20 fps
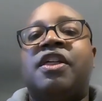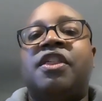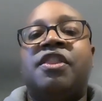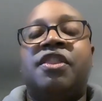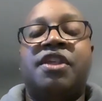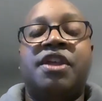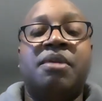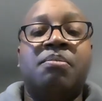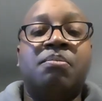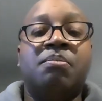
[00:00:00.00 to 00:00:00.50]

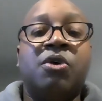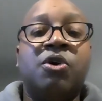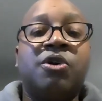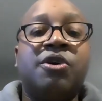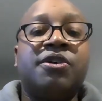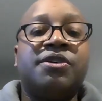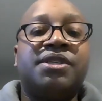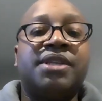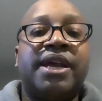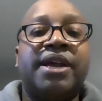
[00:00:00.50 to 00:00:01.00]
The
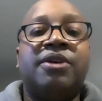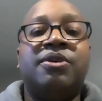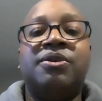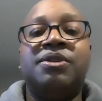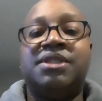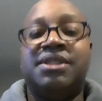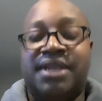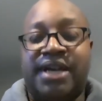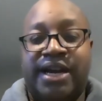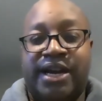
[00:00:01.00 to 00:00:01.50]
Motorcycle
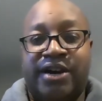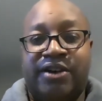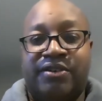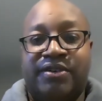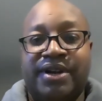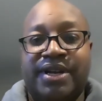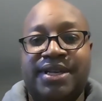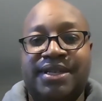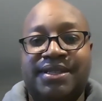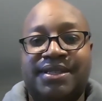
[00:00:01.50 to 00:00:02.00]

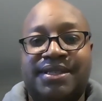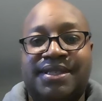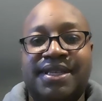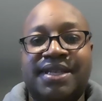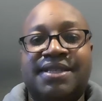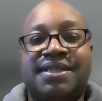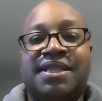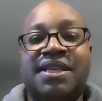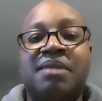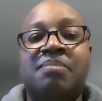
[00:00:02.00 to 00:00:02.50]
Diaries
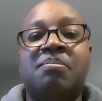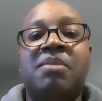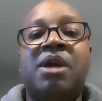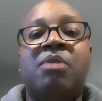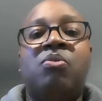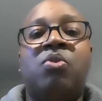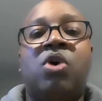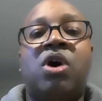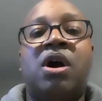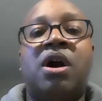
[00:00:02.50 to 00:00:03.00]
is the
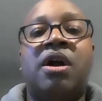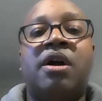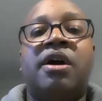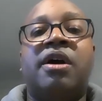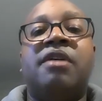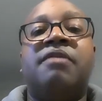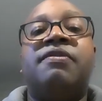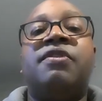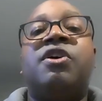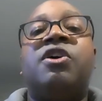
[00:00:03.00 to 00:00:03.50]
memoir
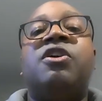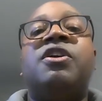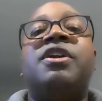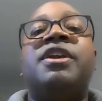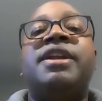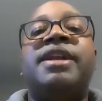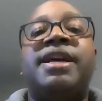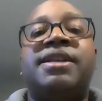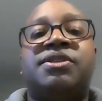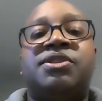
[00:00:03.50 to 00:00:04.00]
of
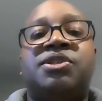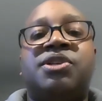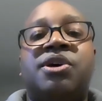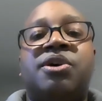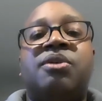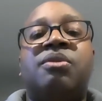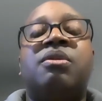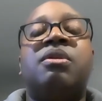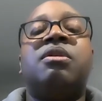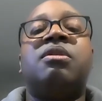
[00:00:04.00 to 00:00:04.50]

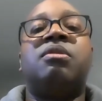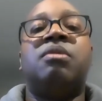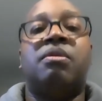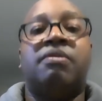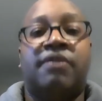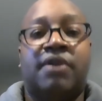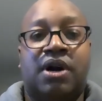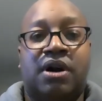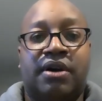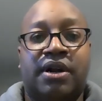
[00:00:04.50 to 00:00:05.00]
Ernesto
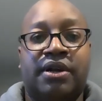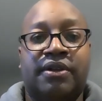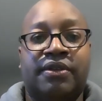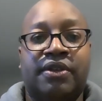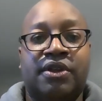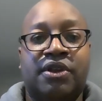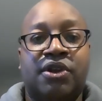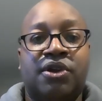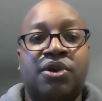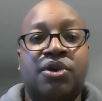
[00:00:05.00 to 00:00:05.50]
Guevara,
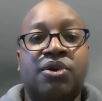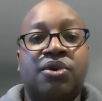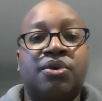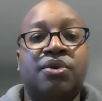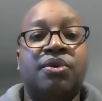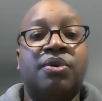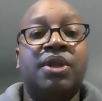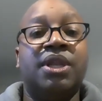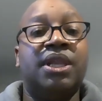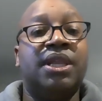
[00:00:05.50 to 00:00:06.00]

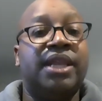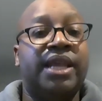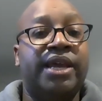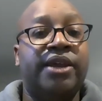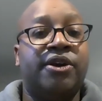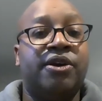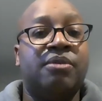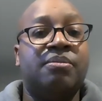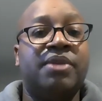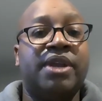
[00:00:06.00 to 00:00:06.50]
who
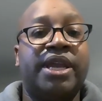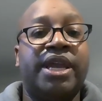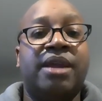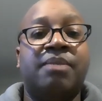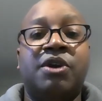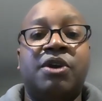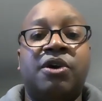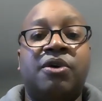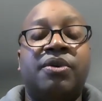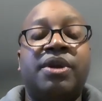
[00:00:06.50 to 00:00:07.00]
later became
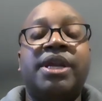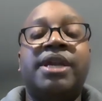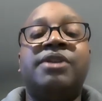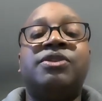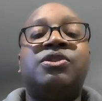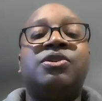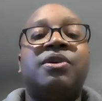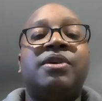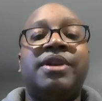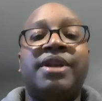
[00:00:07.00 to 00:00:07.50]
known
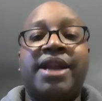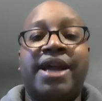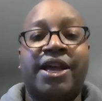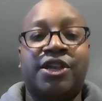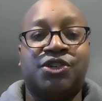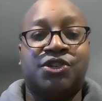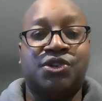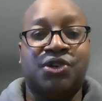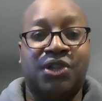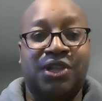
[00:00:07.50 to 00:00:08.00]

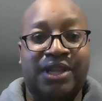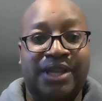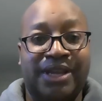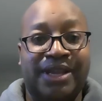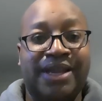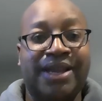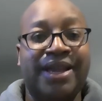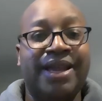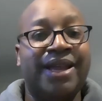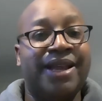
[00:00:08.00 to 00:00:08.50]

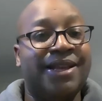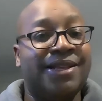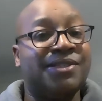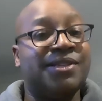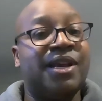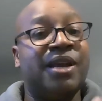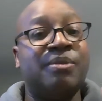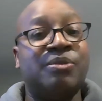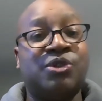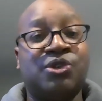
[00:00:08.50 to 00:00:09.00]
internationally as,
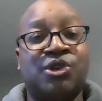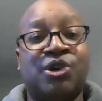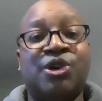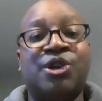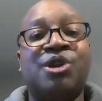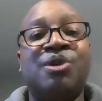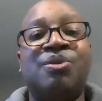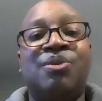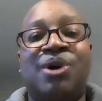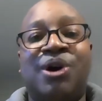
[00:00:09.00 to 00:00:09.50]
I'm sure
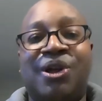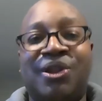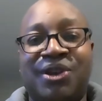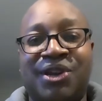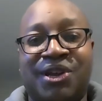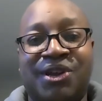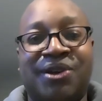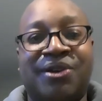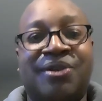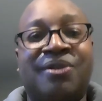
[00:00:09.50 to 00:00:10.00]
you all
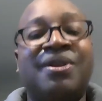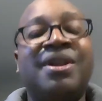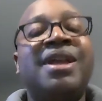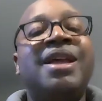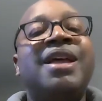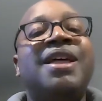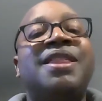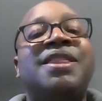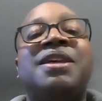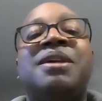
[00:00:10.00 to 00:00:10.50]
know,
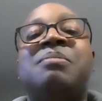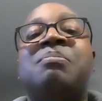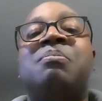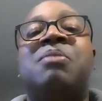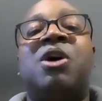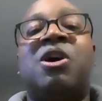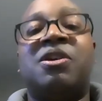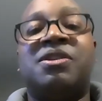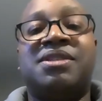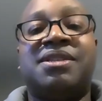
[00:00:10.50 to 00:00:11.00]
the
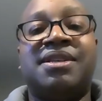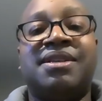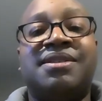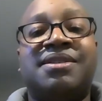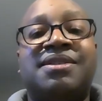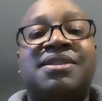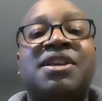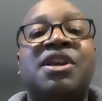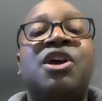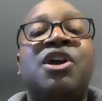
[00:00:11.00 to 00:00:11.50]

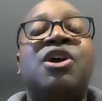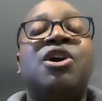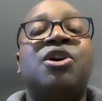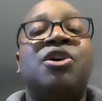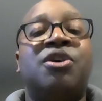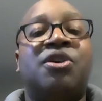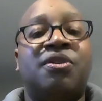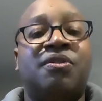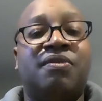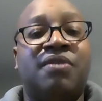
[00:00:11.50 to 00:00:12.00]
Marxist
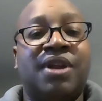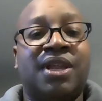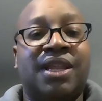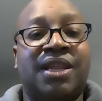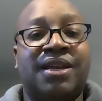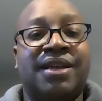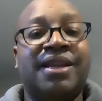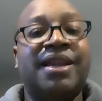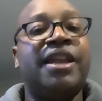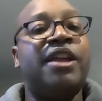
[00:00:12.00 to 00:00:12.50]

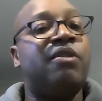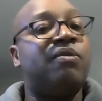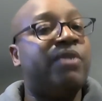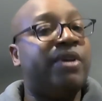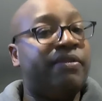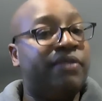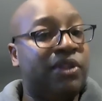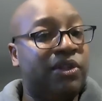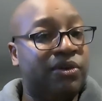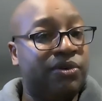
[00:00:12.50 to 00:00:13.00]
guerrilla and
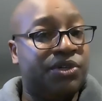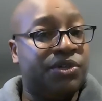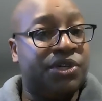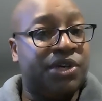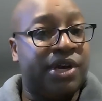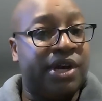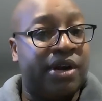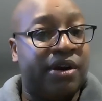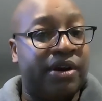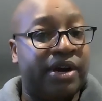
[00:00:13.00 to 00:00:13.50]

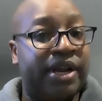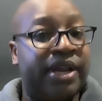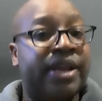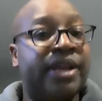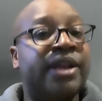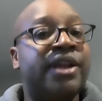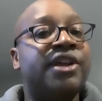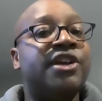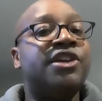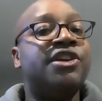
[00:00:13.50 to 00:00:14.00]
revolutionary
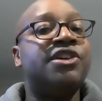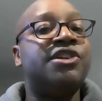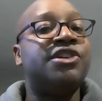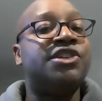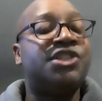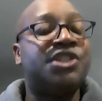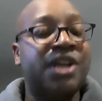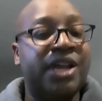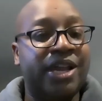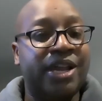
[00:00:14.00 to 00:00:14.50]

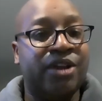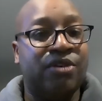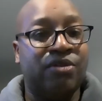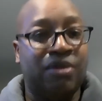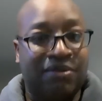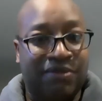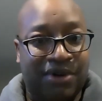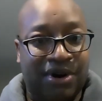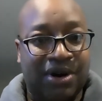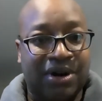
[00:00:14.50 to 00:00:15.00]
Che
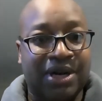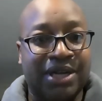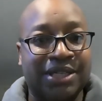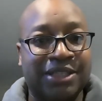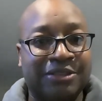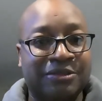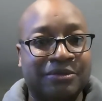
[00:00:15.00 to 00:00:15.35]
Guevara.